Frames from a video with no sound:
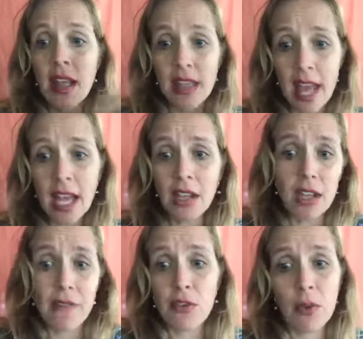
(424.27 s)
Then,
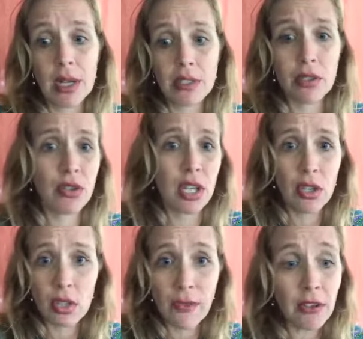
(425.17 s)
if you want to, you can
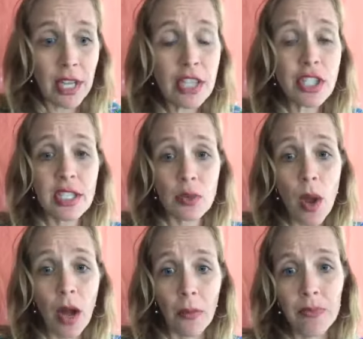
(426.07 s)
use foundation as
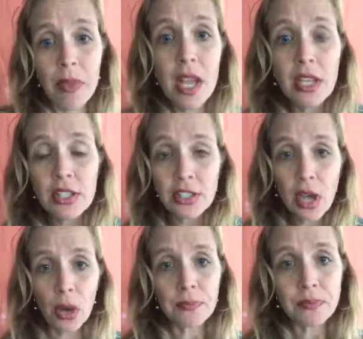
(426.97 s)
well.
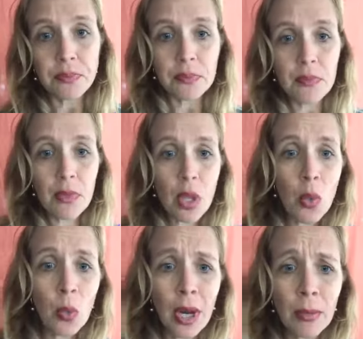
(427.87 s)
So,
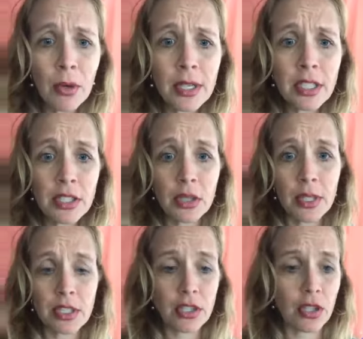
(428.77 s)
what I'm going to do
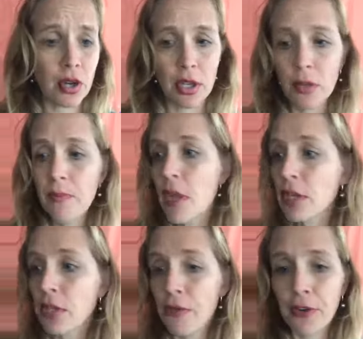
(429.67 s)
is to show you.
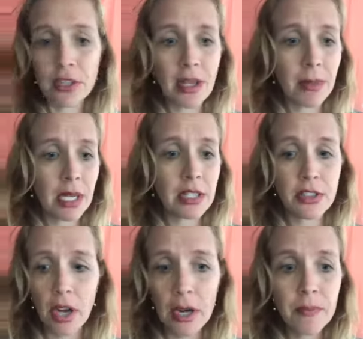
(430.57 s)
So first I'm going to
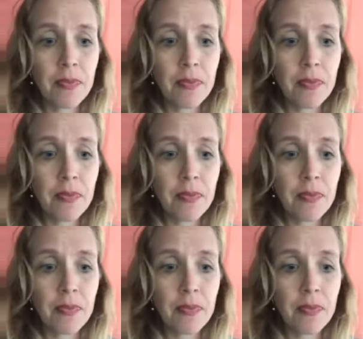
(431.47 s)
start